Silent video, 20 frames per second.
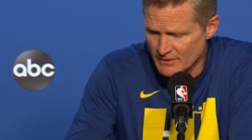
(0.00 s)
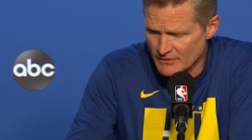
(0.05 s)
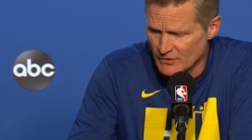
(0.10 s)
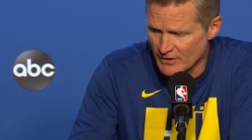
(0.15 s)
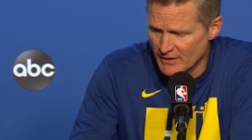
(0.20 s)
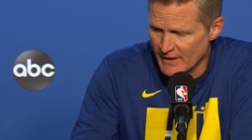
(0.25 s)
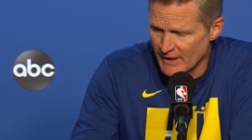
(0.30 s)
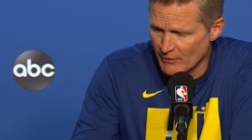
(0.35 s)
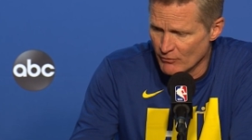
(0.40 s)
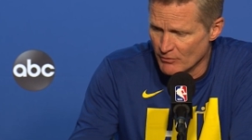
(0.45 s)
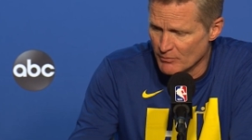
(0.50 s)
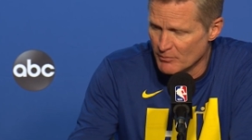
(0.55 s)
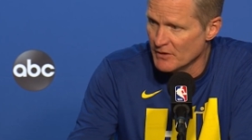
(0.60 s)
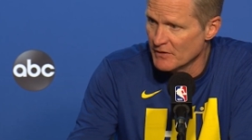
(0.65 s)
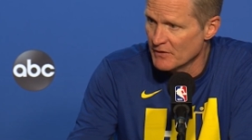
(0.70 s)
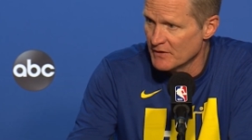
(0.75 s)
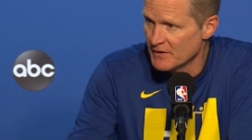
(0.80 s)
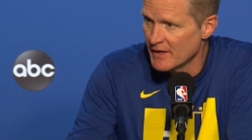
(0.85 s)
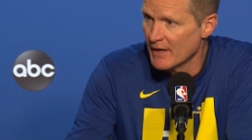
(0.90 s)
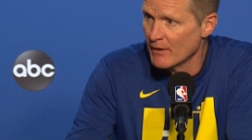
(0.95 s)
today would be
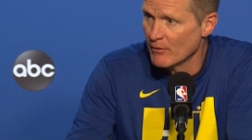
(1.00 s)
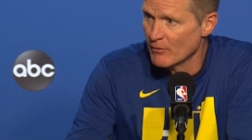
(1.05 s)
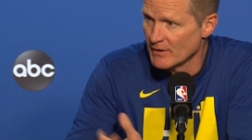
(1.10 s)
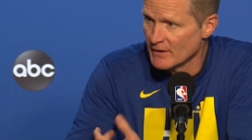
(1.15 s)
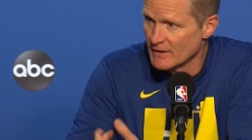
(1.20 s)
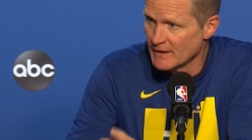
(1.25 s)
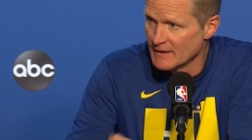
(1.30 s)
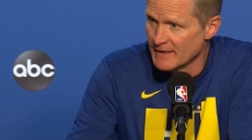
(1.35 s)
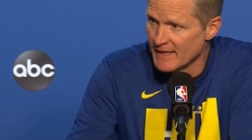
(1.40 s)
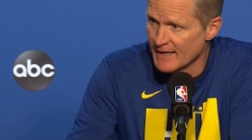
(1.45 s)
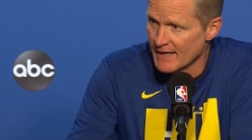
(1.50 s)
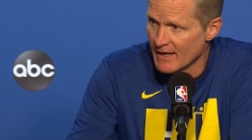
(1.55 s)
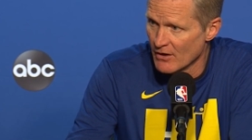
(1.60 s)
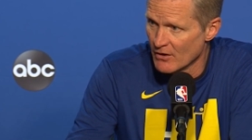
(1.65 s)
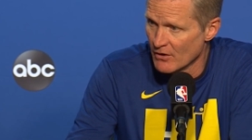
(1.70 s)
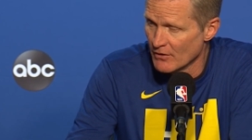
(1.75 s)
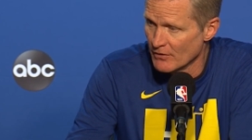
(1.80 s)
the day when he could get out